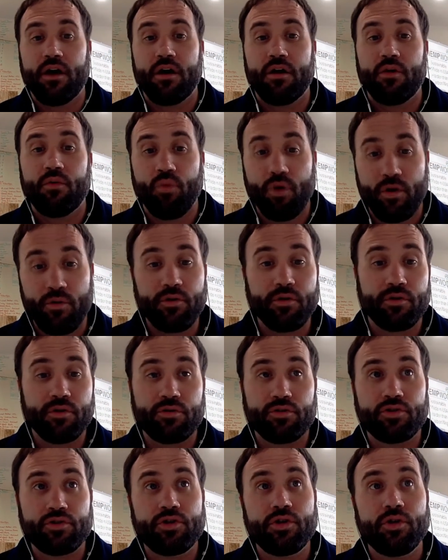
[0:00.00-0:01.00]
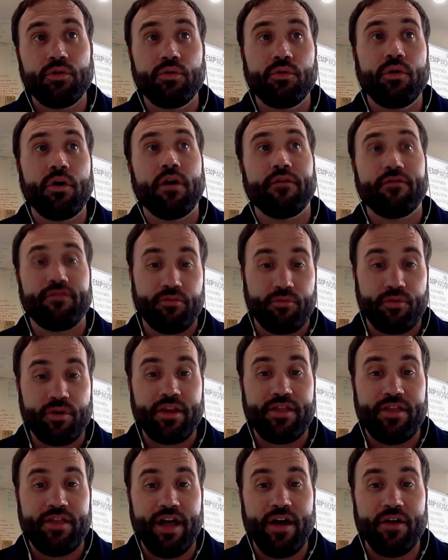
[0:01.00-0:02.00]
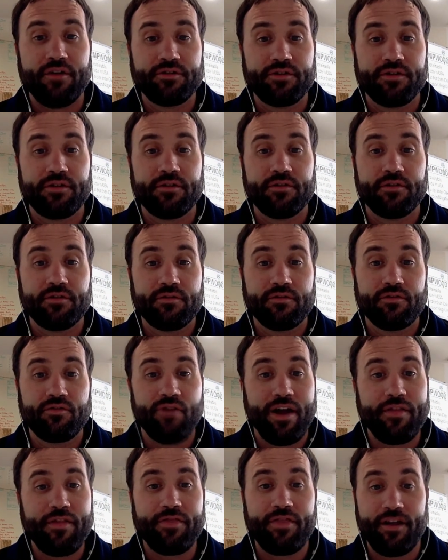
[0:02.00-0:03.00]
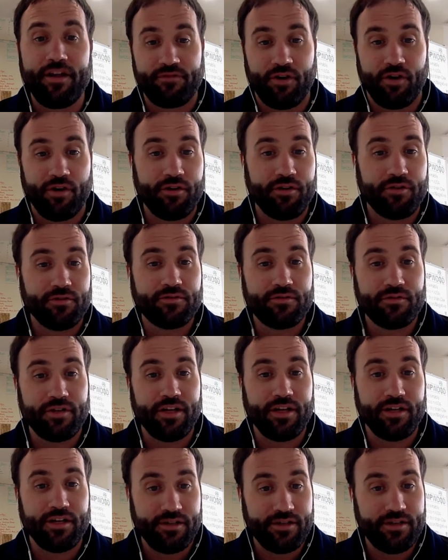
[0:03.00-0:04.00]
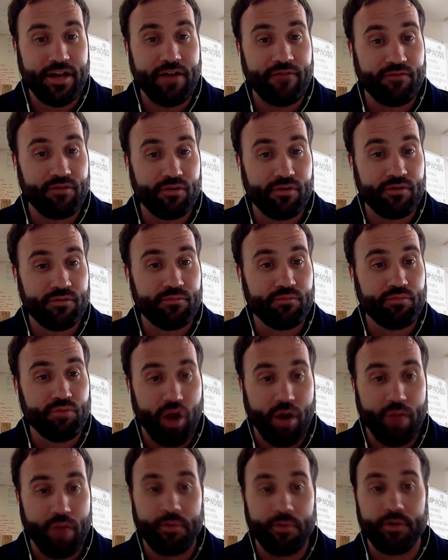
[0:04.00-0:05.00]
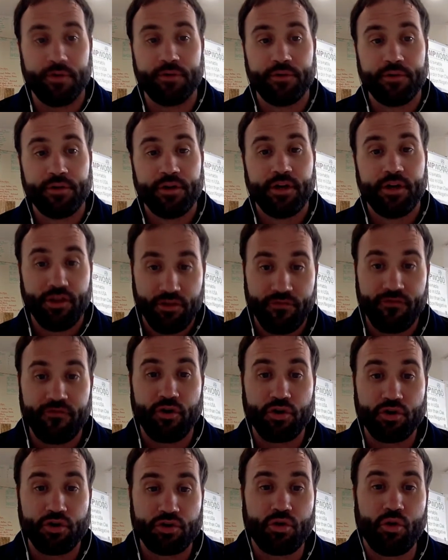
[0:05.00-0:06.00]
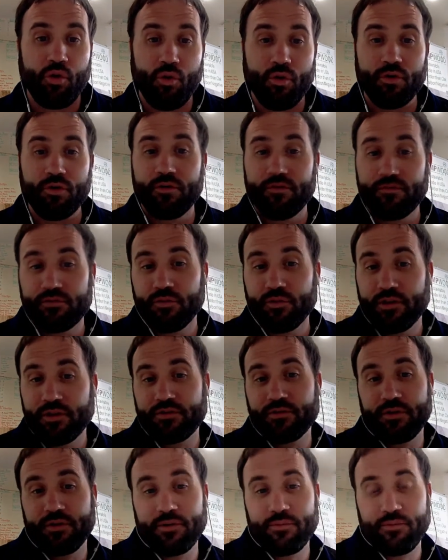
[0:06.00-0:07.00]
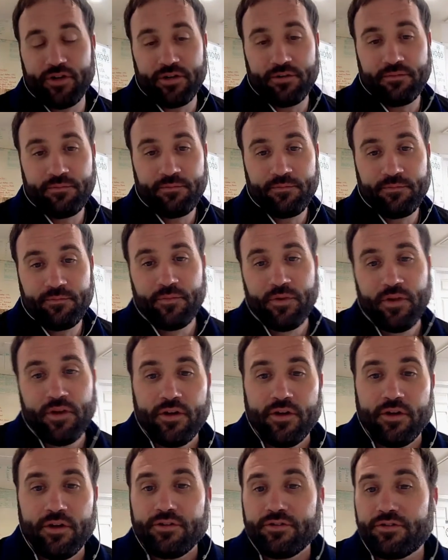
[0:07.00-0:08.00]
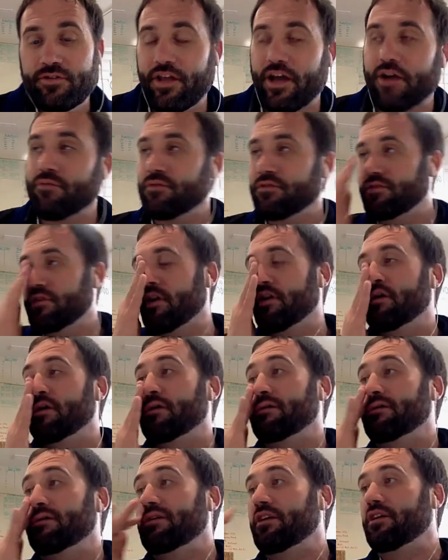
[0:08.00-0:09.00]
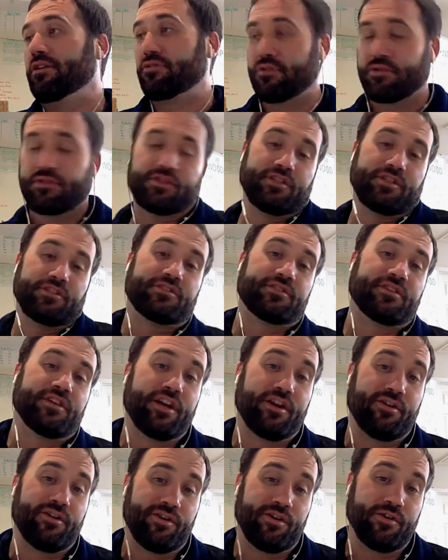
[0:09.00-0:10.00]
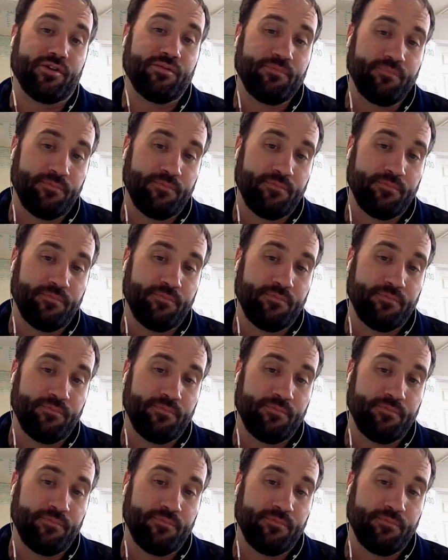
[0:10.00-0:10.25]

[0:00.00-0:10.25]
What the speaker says: We were 2 of 3,000 grand theft autos in Denver proper in the first quarter of 2021. So that was a interesting scenario.